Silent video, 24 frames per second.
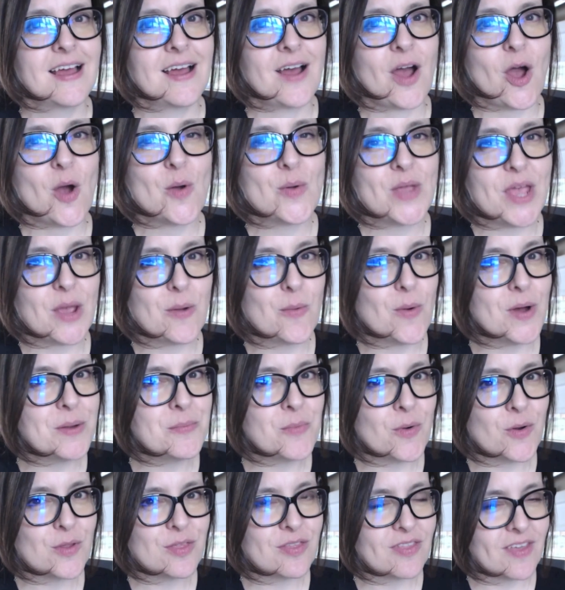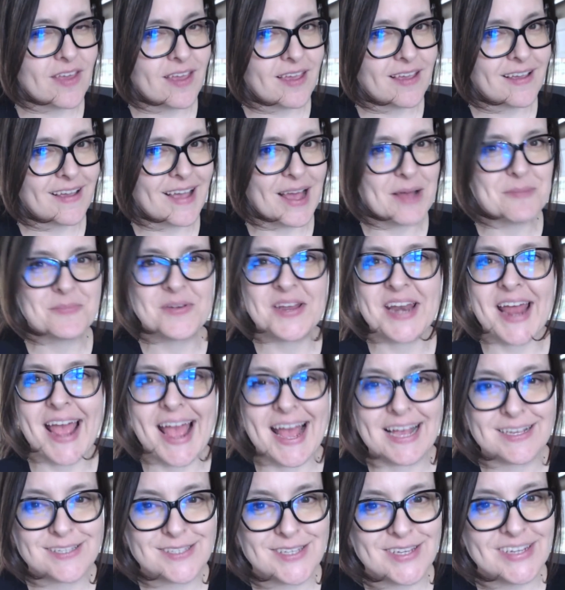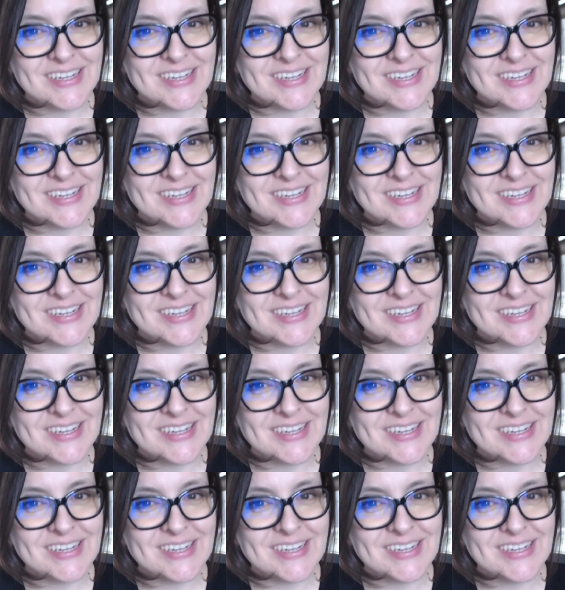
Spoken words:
Okay, one more thing I'm gonna ask you to